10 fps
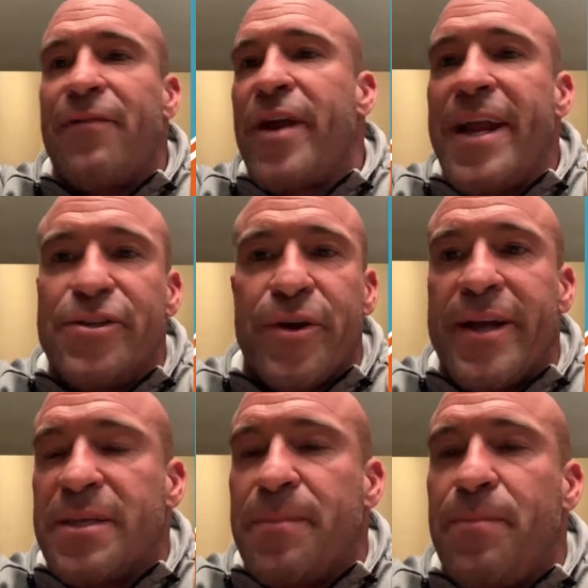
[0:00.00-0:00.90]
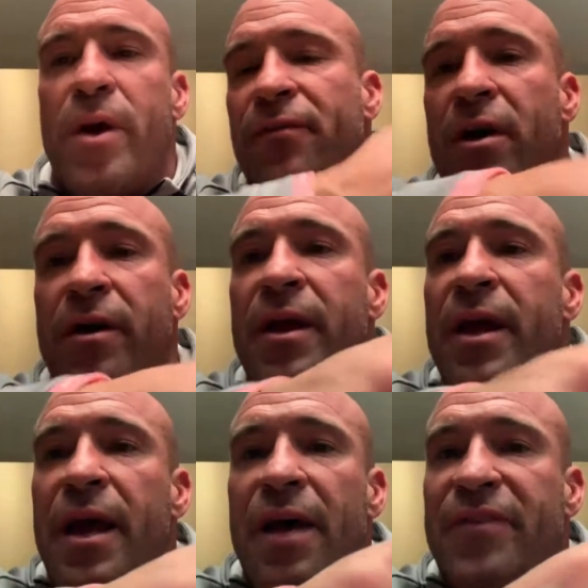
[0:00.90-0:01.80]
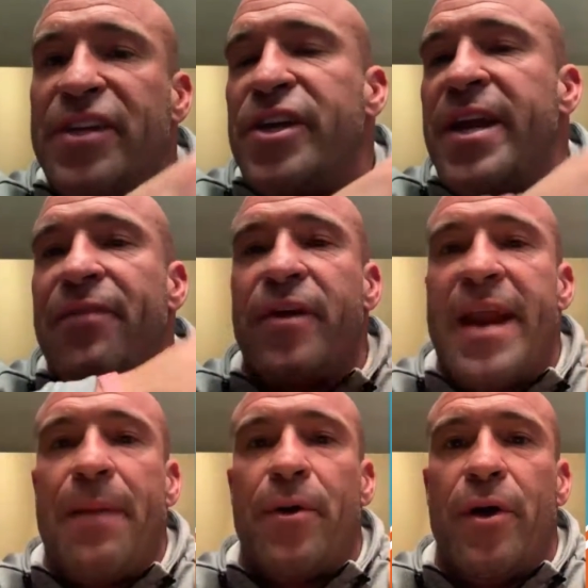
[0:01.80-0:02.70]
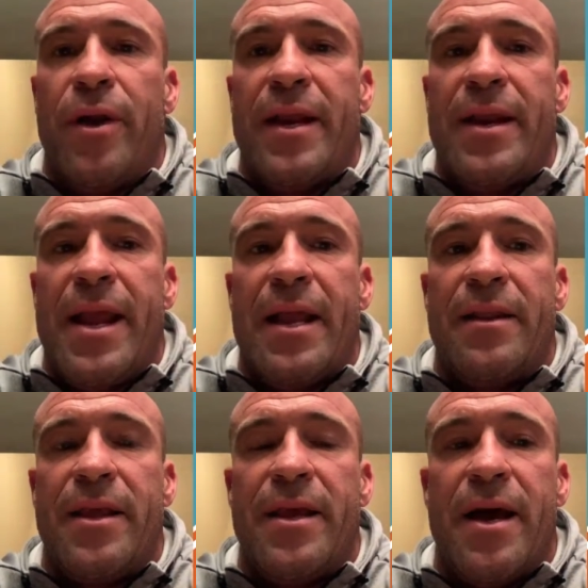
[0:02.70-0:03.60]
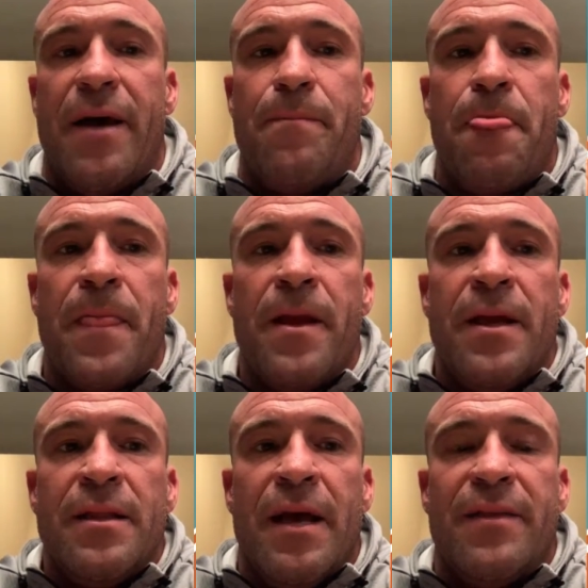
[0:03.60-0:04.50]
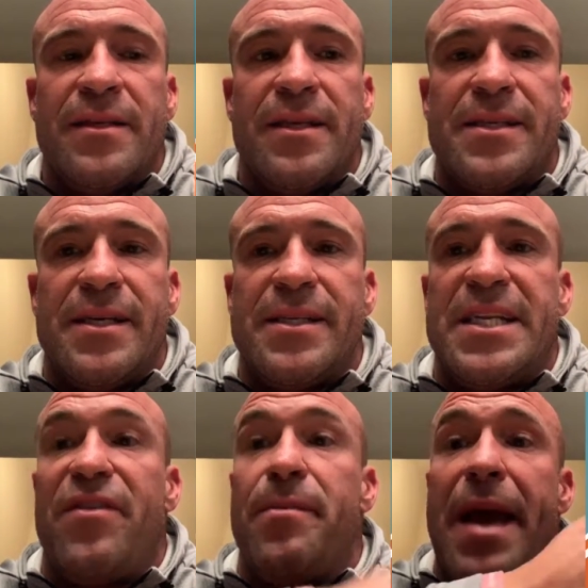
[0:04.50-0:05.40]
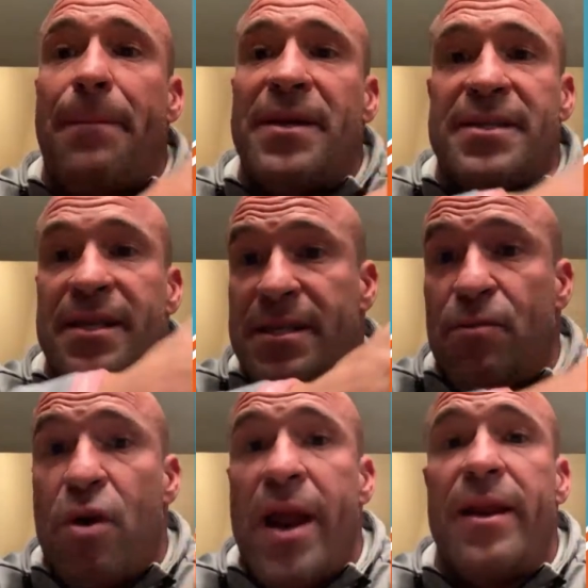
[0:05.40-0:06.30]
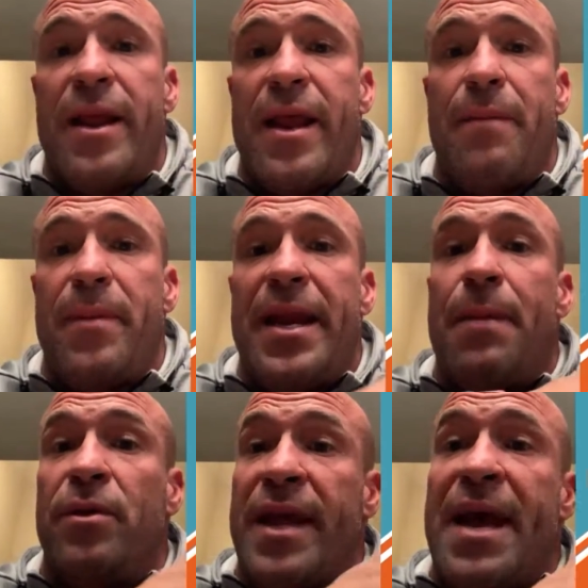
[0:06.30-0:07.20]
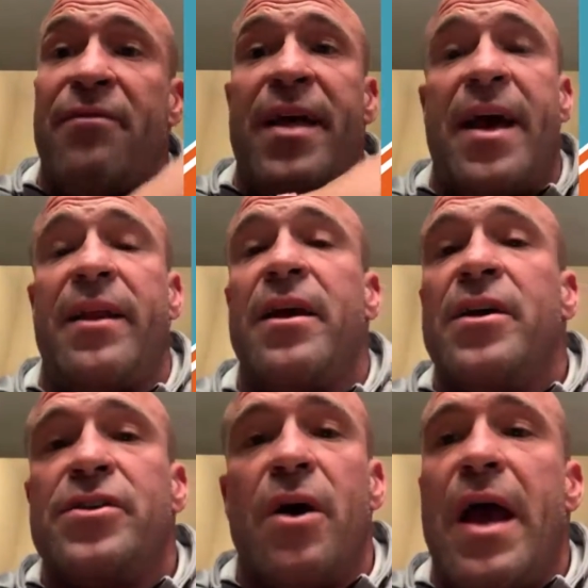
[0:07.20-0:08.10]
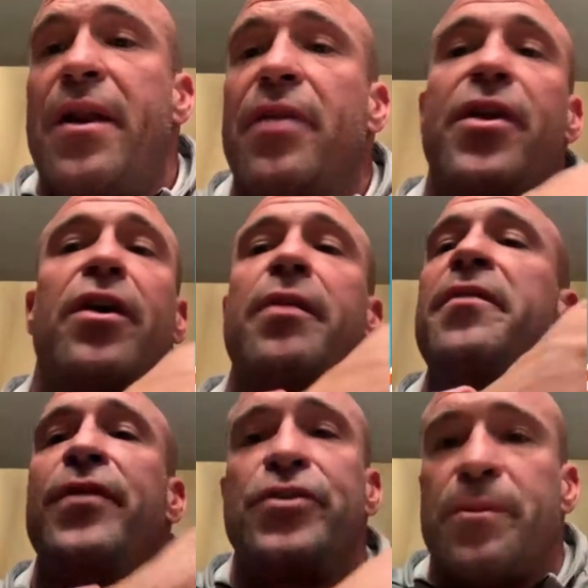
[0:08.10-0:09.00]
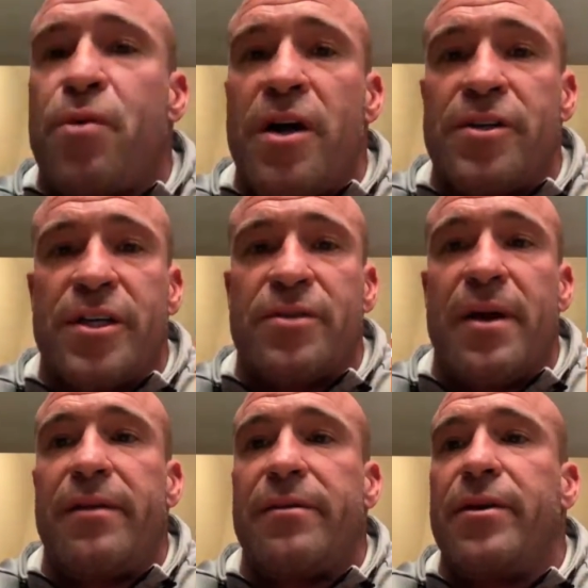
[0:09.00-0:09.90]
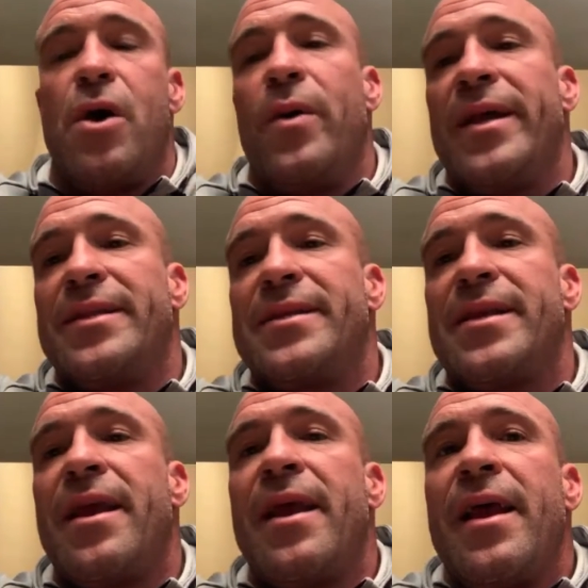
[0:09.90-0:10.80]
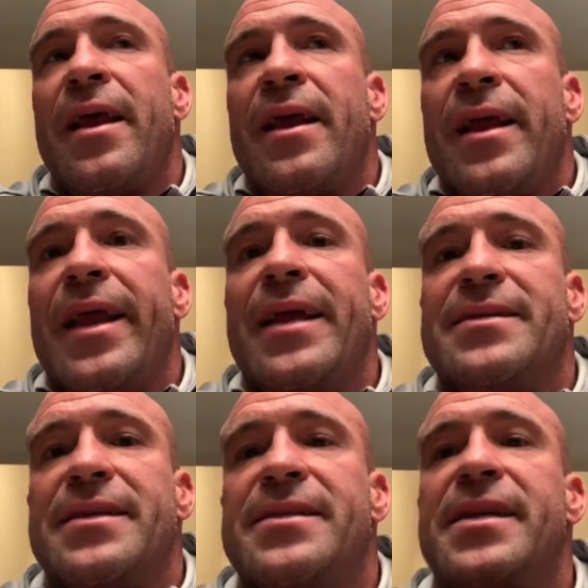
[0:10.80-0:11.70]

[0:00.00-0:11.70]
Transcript: at every entry exit point of each and every neighborhood, and the CCTV mapping system, right? And being able to have that. So, and there are going to be future projects, right? So it's a